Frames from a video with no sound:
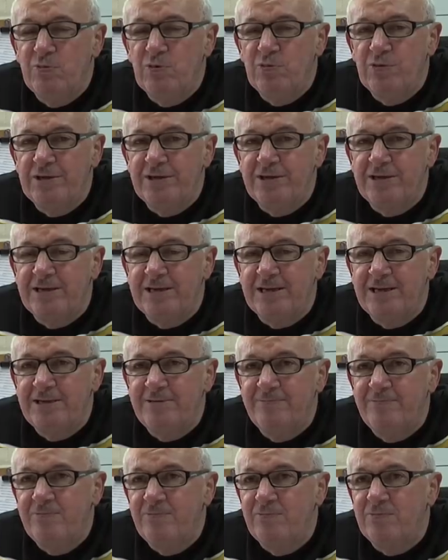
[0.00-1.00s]
moment at
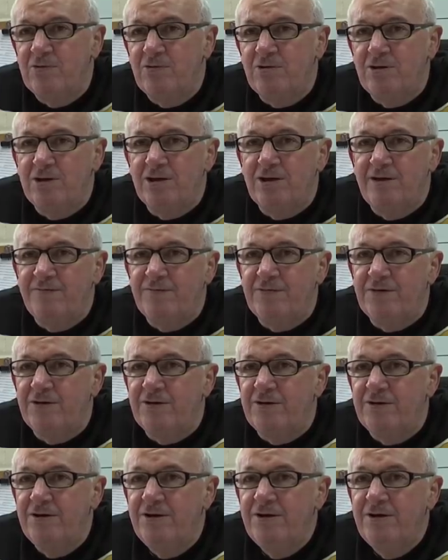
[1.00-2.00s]
time, we're looking
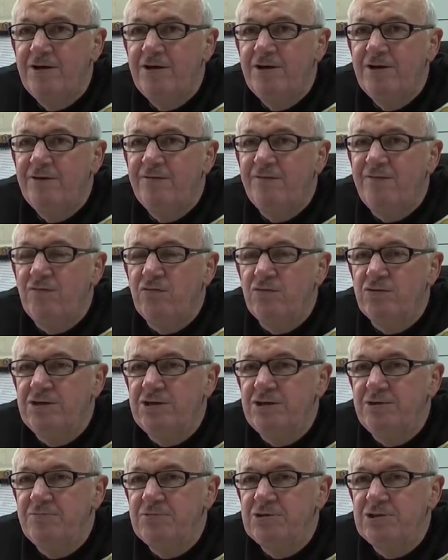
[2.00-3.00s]
after four
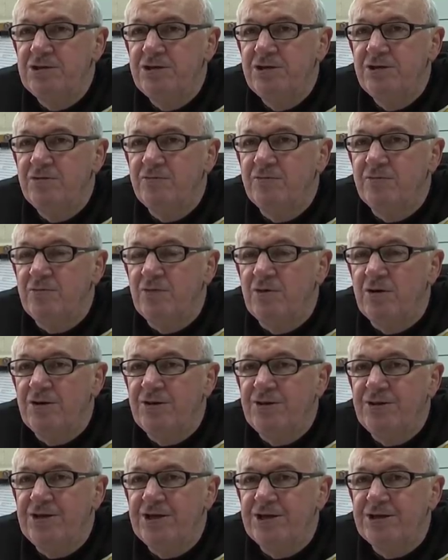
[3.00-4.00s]
teams. We've got a
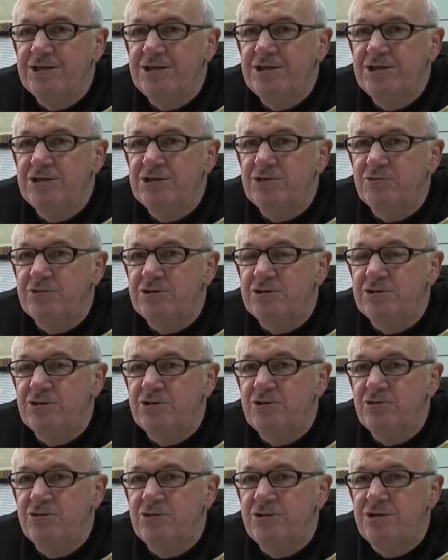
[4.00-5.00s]
13s, which is a
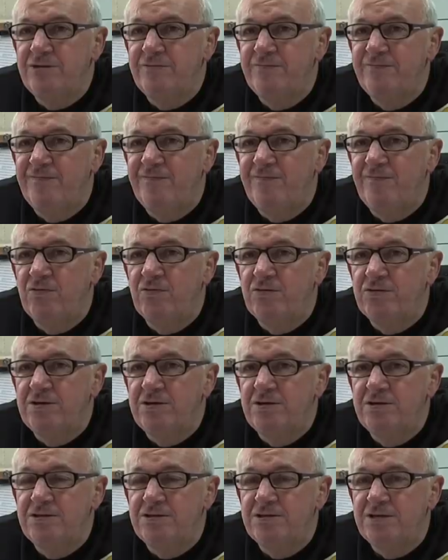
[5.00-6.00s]
new team,
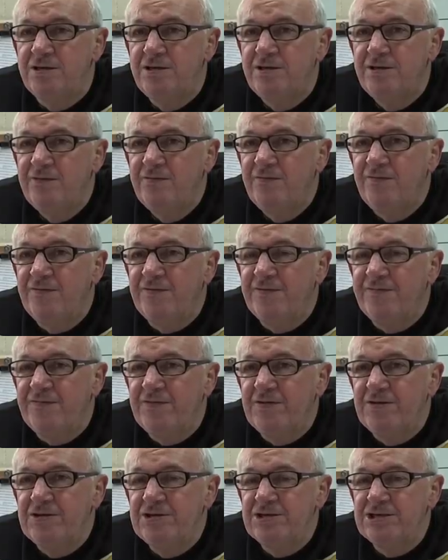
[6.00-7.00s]
14s,
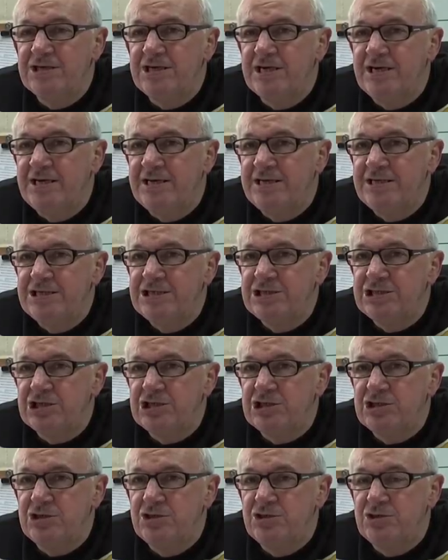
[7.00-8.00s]
15s and
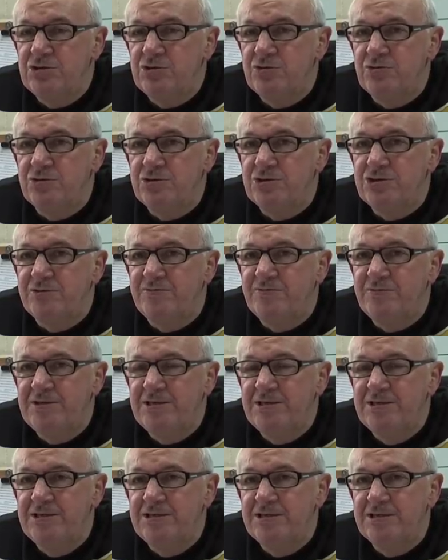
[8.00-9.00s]

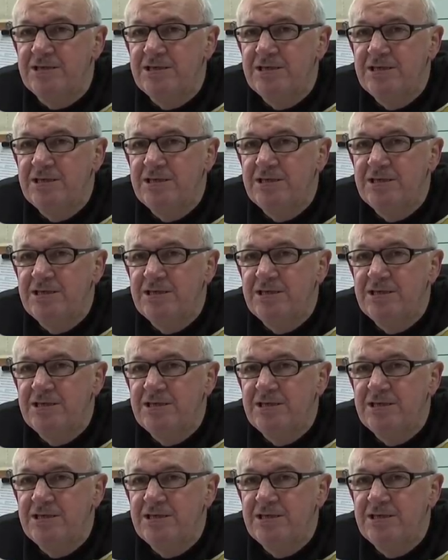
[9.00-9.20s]
16/17s.